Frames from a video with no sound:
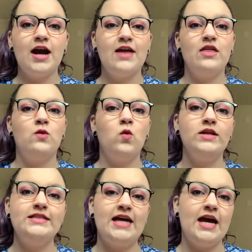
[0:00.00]
and then
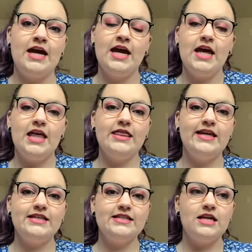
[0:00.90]
one day
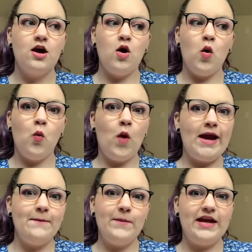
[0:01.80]
this
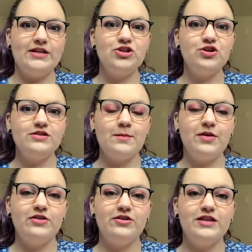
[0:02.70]
white man shows up
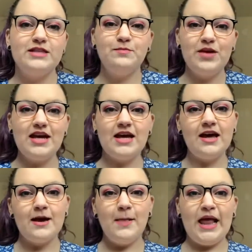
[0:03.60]
at this big
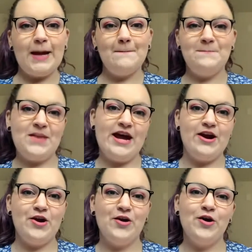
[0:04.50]
like
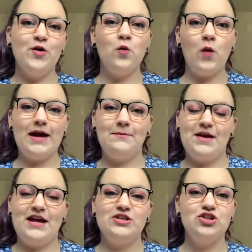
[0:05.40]
bear white
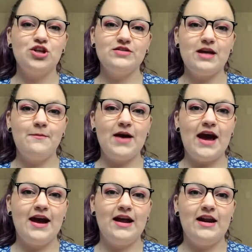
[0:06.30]
man shows up
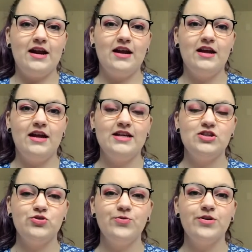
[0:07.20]
at his
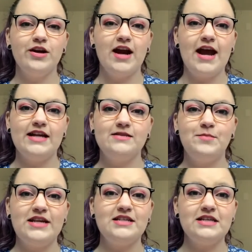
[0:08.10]
door and
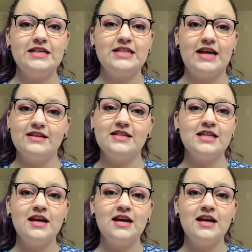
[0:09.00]
basically says,